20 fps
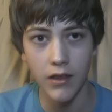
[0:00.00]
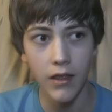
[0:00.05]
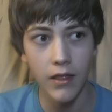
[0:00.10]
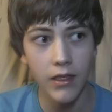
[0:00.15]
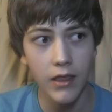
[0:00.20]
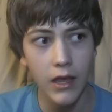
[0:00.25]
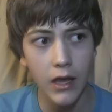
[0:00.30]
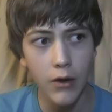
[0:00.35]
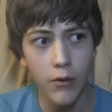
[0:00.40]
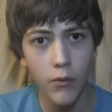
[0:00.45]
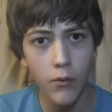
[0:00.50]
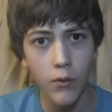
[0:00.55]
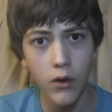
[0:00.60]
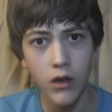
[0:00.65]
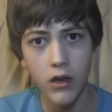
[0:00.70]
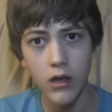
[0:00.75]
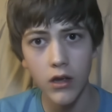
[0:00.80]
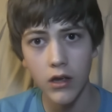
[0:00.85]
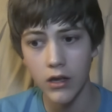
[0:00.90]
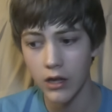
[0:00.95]
then they
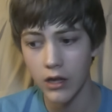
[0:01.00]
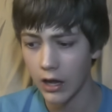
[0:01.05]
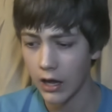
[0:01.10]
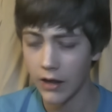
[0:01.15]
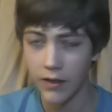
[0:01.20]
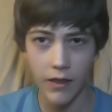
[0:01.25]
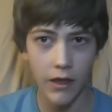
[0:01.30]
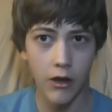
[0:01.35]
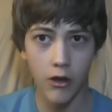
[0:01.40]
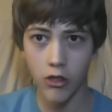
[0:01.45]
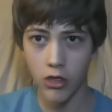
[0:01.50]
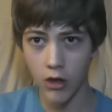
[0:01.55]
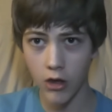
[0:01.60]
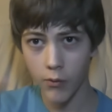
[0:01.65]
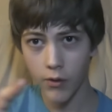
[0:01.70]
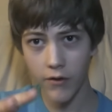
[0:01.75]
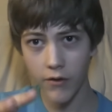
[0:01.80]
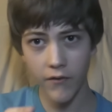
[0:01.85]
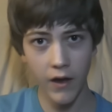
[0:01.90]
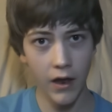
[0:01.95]
would, and
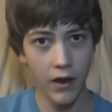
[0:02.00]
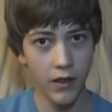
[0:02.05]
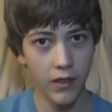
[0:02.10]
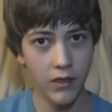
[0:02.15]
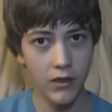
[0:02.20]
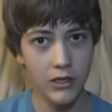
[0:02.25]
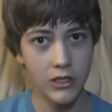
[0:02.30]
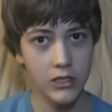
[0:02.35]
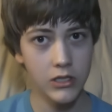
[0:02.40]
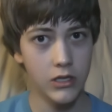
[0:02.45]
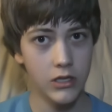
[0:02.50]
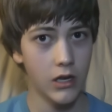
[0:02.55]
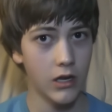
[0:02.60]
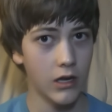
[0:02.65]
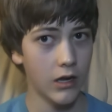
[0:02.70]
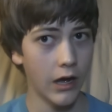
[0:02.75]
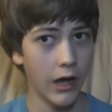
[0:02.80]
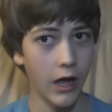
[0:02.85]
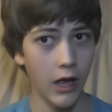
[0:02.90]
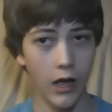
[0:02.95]
they went around in this
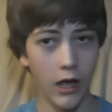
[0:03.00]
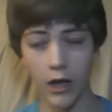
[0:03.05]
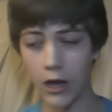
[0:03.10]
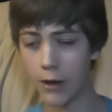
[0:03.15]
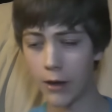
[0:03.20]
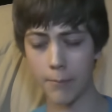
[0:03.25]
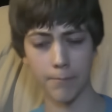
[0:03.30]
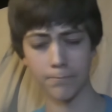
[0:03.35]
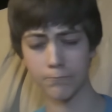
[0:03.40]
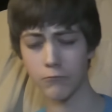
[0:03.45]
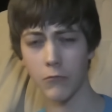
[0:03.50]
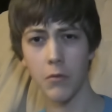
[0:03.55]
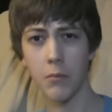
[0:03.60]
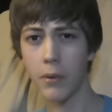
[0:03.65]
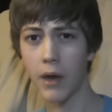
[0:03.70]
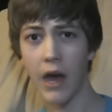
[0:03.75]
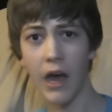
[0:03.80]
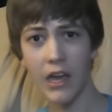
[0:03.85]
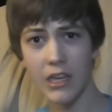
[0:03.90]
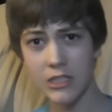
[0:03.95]

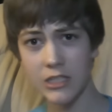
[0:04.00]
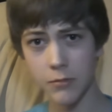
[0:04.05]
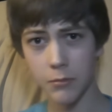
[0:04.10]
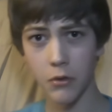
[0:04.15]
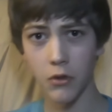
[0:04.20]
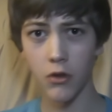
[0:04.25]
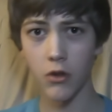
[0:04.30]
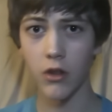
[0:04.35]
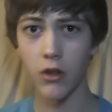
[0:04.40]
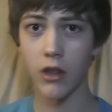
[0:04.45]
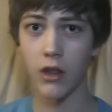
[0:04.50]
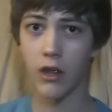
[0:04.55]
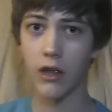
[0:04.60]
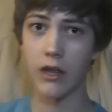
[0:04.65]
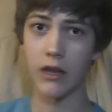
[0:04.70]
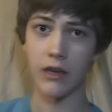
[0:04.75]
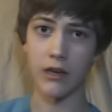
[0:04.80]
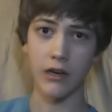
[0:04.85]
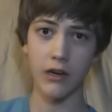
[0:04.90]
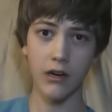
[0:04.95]
impossible,
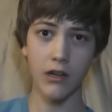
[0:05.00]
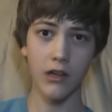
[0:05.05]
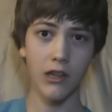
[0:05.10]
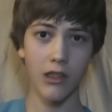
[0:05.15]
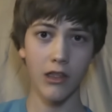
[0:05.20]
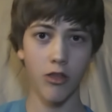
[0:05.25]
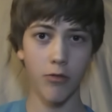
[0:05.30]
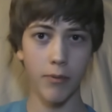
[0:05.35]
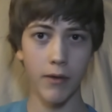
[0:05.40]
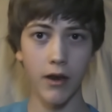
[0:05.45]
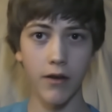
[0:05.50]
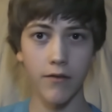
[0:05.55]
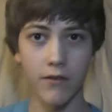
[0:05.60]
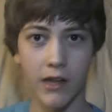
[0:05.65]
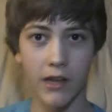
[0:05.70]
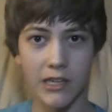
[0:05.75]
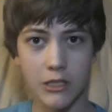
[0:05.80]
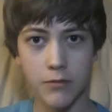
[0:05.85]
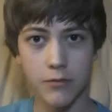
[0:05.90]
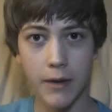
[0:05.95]
nearly the speed
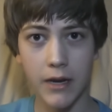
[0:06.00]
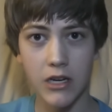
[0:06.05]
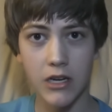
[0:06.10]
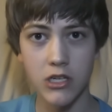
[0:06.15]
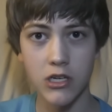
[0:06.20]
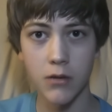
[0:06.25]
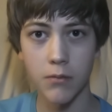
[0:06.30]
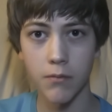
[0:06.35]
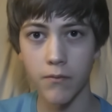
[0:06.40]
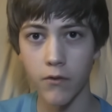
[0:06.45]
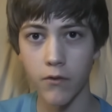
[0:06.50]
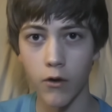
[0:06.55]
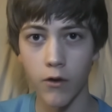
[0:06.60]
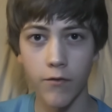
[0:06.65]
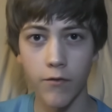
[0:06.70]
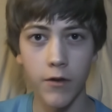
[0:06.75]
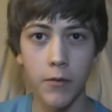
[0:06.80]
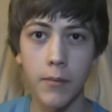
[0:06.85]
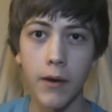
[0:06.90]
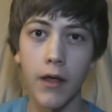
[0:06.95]
of light spaceship
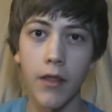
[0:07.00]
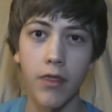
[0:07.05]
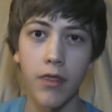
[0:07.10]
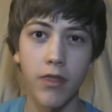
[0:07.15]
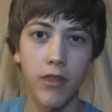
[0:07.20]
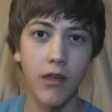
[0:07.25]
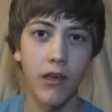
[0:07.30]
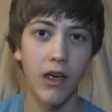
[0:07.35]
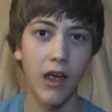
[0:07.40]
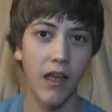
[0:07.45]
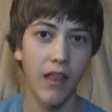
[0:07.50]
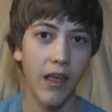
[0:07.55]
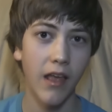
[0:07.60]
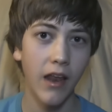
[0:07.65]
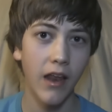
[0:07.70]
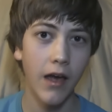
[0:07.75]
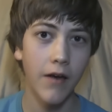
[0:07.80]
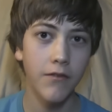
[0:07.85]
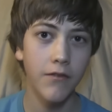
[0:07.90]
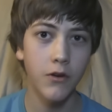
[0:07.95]
for a few months, and
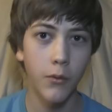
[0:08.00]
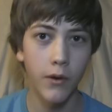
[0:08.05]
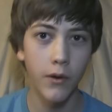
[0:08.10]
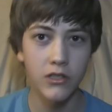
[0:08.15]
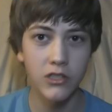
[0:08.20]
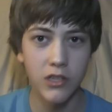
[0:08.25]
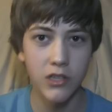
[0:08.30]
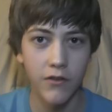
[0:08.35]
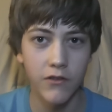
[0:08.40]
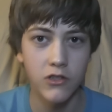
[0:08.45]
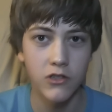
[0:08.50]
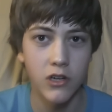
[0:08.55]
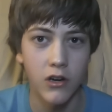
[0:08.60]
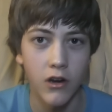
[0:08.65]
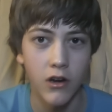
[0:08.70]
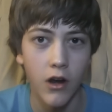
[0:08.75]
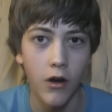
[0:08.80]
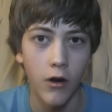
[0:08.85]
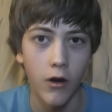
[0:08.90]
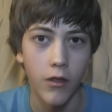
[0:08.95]
then afterwards they
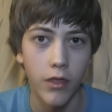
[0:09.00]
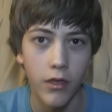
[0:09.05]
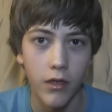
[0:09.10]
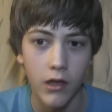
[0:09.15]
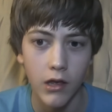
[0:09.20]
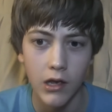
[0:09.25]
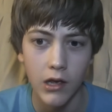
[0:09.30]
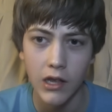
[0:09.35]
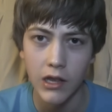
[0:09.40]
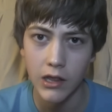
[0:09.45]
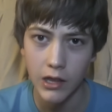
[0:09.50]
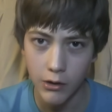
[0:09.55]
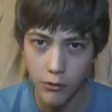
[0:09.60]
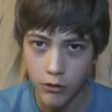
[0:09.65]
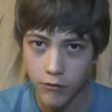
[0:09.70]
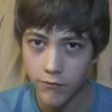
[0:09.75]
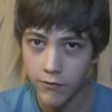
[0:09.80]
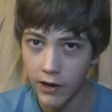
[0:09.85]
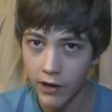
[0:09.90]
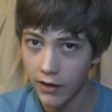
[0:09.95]
returned to Earth.
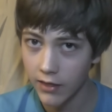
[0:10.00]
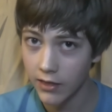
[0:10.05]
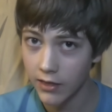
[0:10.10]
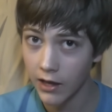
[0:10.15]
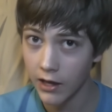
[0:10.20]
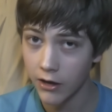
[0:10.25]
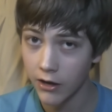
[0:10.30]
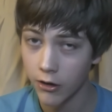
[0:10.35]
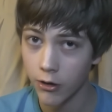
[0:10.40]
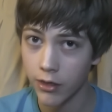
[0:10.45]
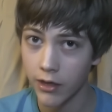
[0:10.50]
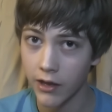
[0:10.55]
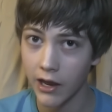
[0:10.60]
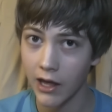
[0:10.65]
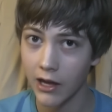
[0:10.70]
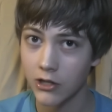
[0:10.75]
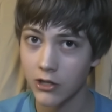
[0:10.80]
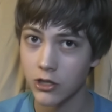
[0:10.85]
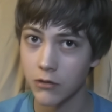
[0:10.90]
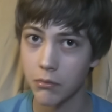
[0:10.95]
They would find that Earth
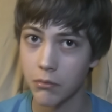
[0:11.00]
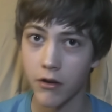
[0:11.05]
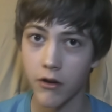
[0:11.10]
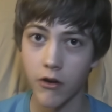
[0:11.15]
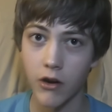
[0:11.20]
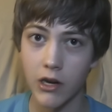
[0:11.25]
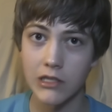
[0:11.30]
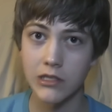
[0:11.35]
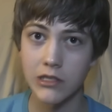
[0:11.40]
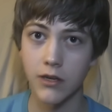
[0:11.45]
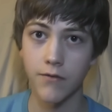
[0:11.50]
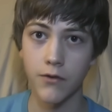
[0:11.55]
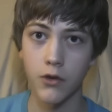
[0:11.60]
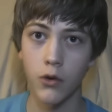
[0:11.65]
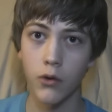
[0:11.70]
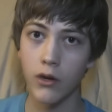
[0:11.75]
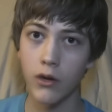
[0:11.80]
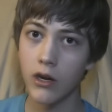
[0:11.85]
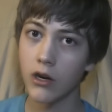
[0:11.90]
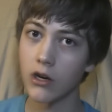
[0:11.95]
had actually progressed a
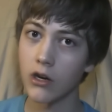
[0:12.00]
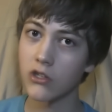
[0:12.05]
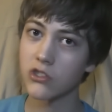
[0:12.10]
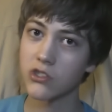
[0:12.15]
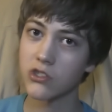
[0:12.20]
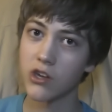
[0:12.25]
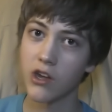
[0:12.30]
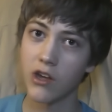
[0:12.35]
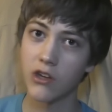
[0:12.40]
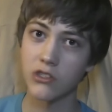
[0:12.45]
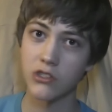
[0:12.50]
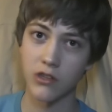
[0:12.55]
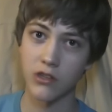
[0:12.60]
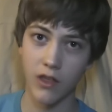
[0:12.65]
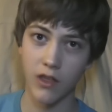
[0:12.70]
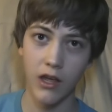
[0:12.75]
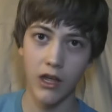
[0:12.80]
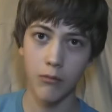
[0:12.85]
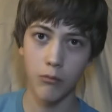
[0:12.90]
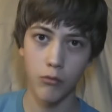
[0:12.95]
few years,
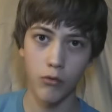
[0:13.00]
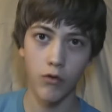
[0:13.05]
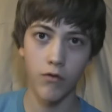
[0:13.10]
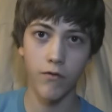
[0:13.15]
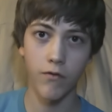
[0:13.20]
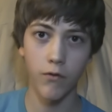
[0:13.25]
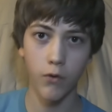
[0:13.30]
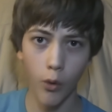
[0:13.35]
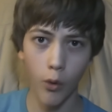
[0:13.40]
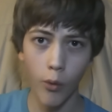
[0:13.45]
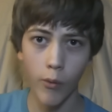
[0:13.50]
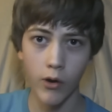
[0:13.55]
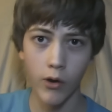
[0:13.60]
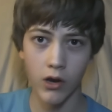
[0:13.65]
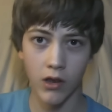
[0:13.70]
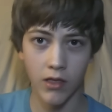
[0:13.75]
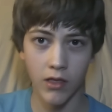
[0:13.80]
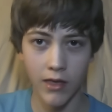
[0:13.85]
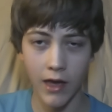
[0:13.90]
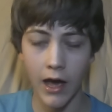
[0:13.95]
so they had moved
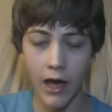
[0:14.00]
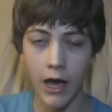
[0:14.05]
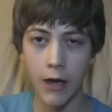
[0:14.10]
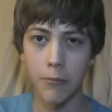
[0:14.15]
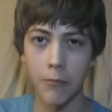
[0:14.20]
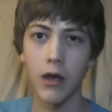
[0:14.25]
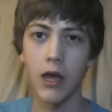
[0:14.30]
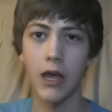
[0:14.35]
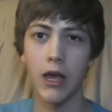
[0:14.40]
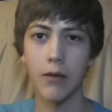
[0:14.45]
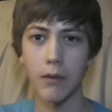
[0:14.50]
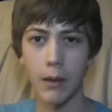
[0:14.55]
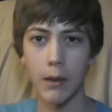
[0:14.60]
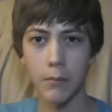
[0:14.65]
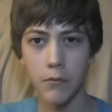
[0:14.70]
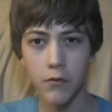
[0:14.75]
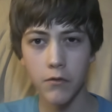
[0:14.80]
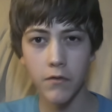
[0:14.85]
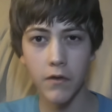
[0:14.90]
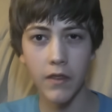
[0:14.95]
forward in time
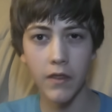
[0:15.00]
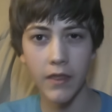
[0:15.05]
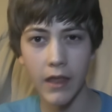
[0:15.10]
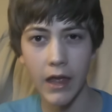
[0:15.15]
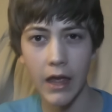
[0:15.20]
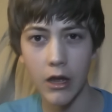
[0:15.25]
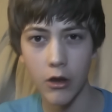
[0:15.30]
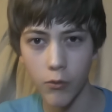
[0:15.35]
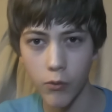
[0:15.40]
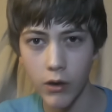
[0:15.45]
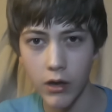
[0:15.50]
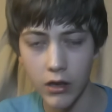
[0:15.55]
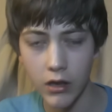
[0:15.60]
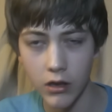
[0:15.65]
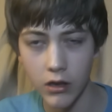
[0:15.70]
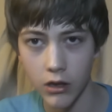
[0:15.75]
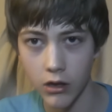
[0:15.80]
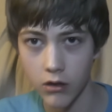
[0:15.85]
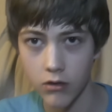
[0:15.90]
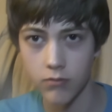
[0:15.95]
by moving that
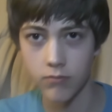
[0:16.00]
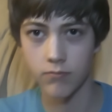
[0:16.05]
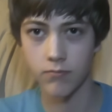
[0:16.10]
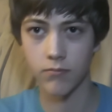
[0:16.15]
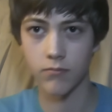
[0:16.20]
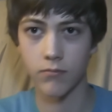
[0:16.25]
quickly.